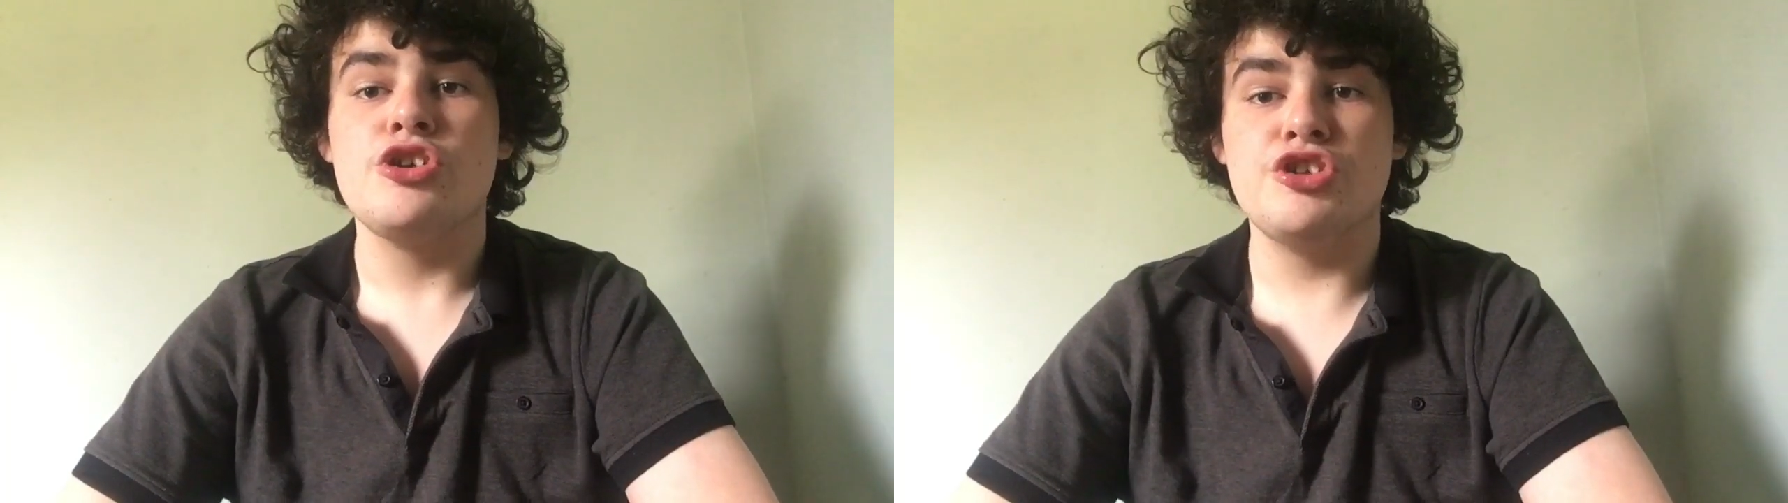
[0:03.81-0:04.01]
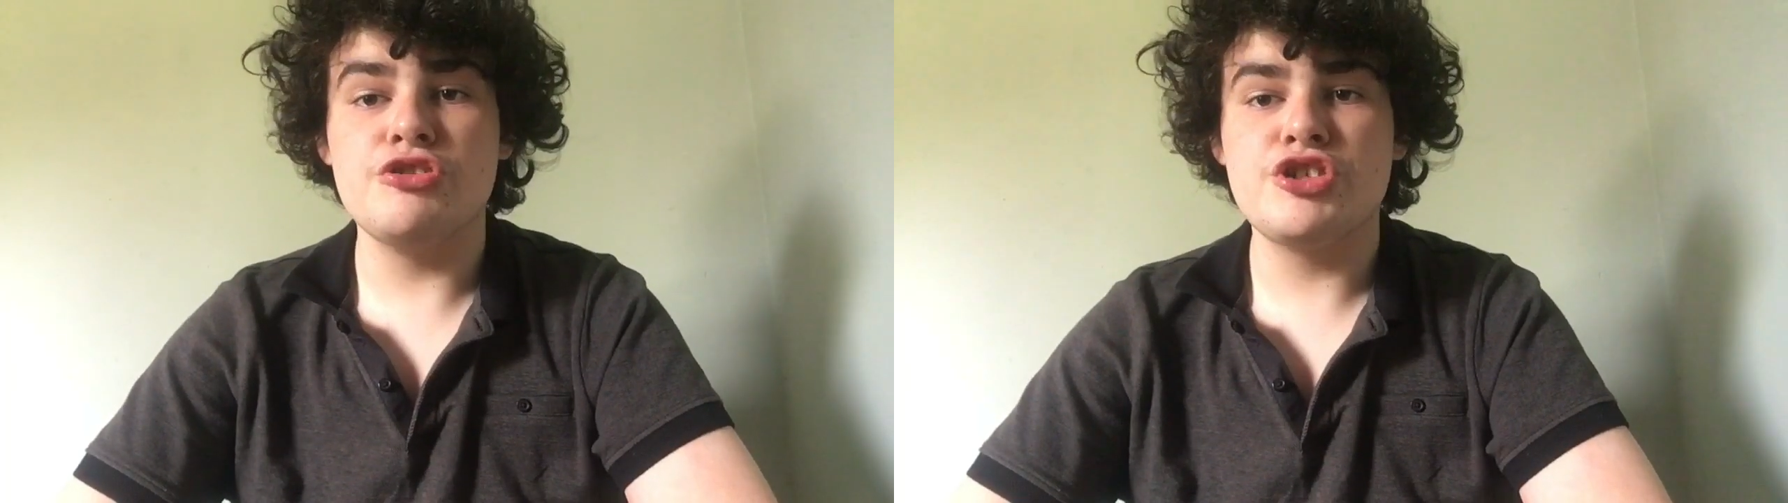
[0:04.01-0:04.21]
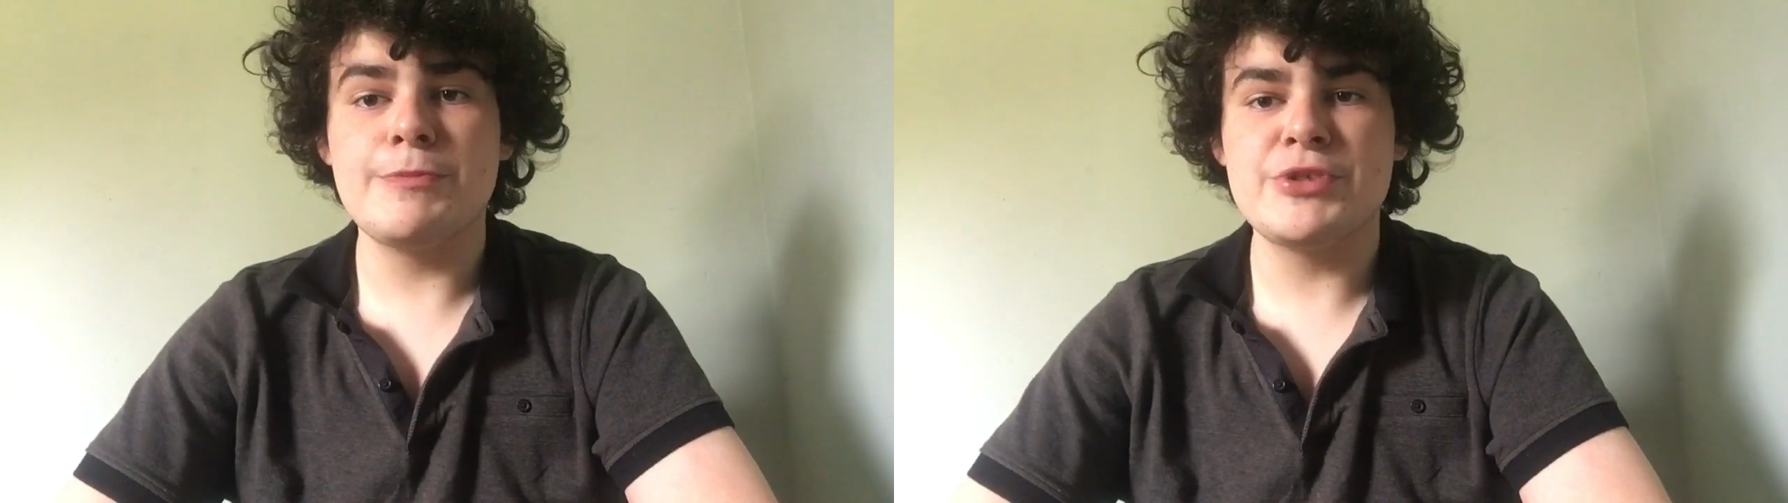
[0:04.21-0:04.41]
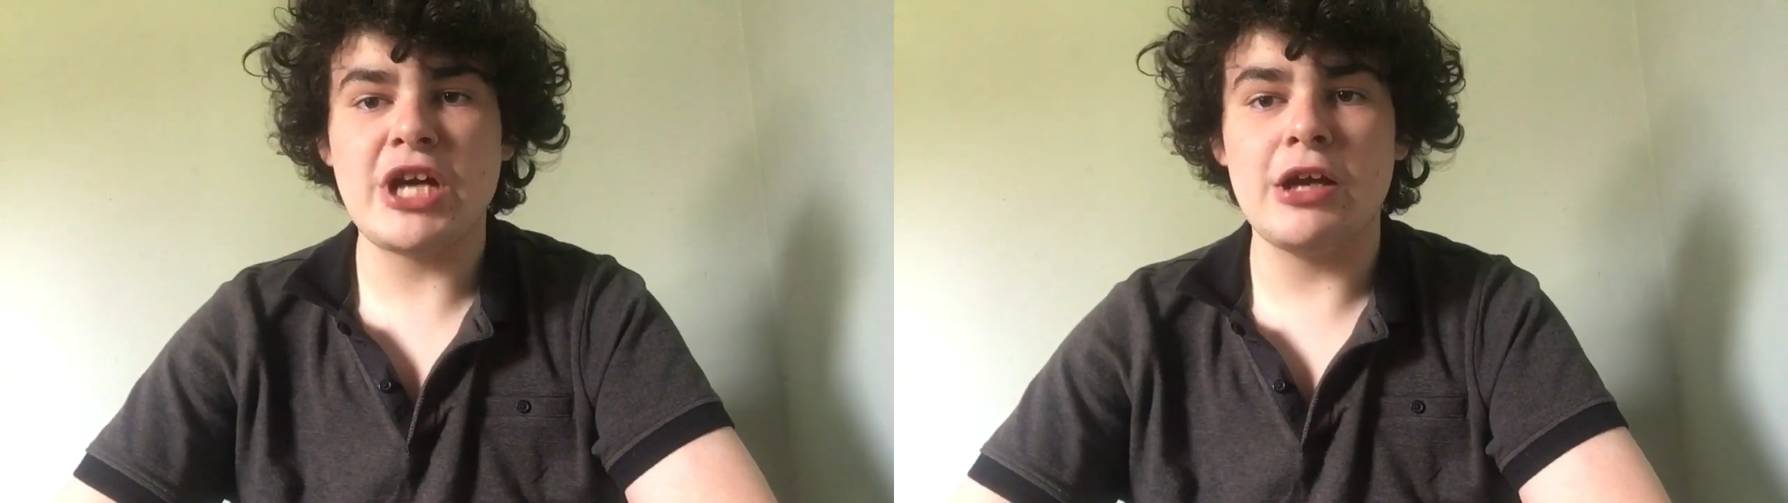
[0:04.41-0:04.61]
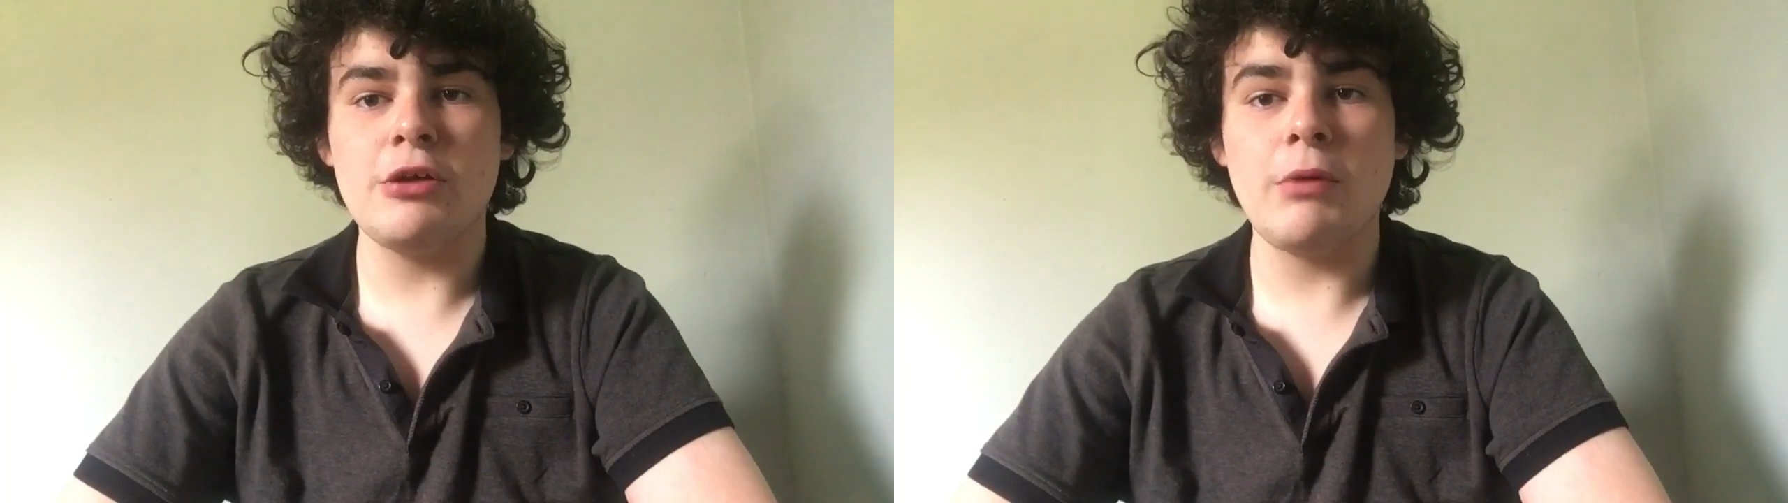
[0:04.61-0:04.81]
YouTube
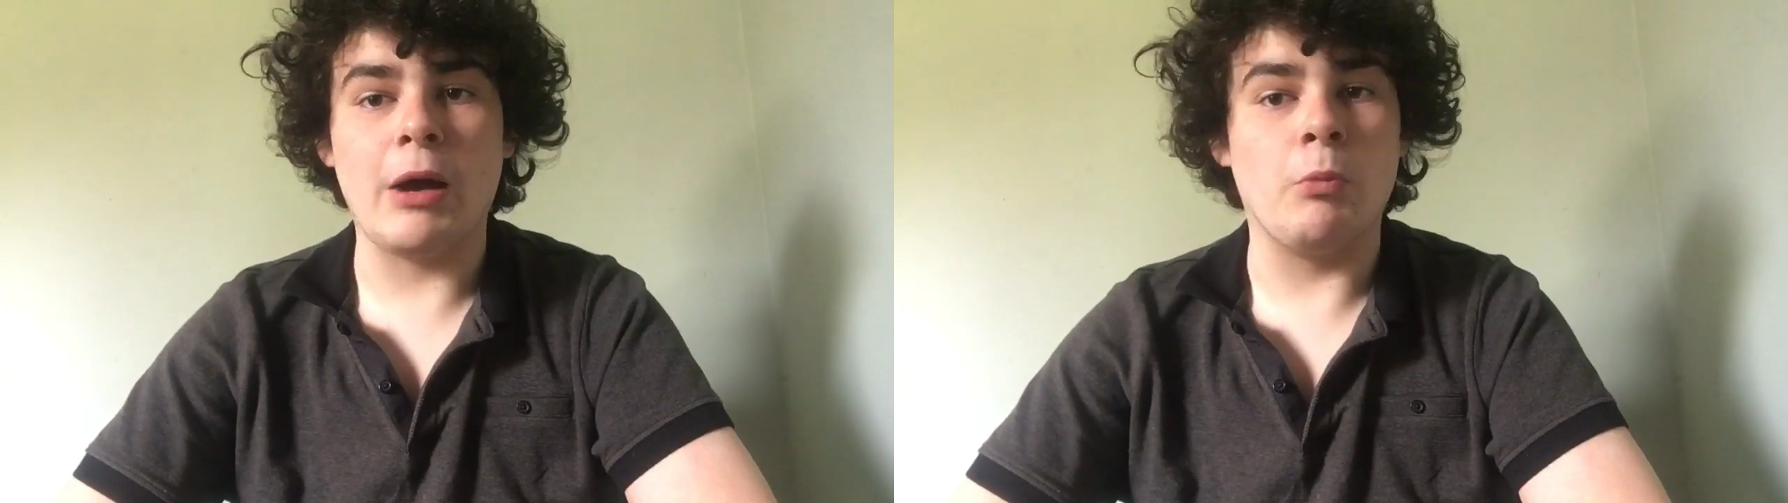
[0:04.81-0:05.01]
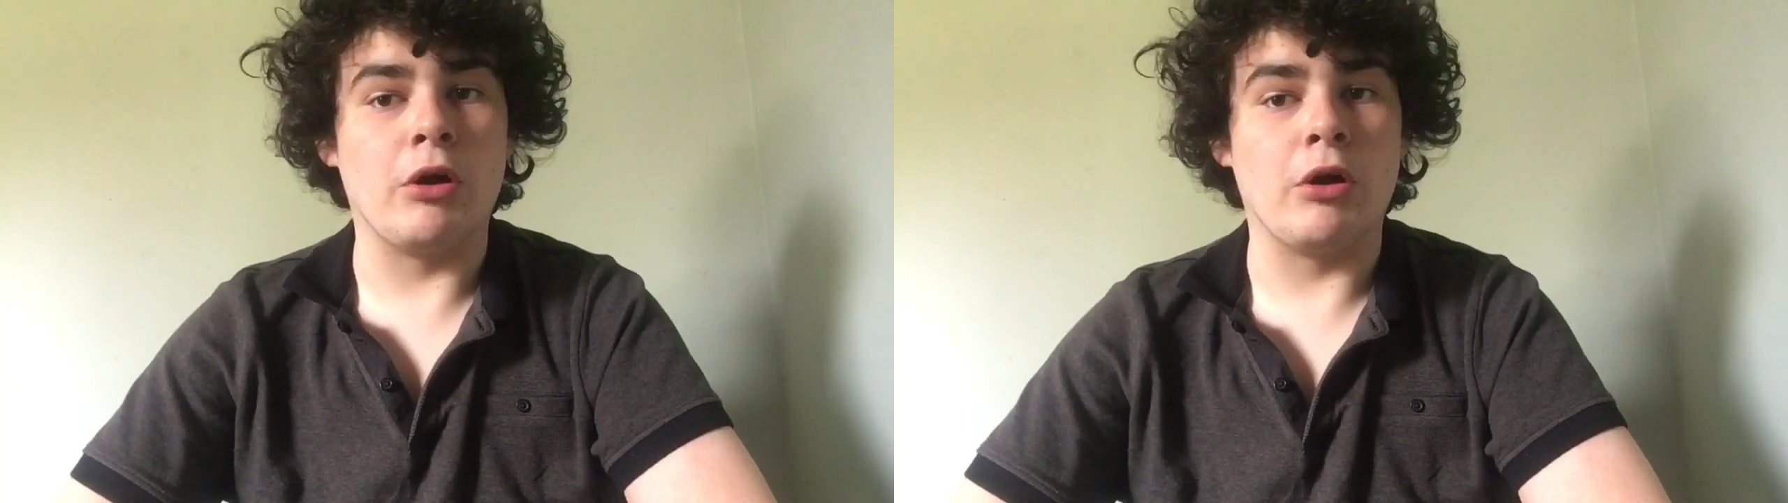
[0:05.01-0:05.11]
channel and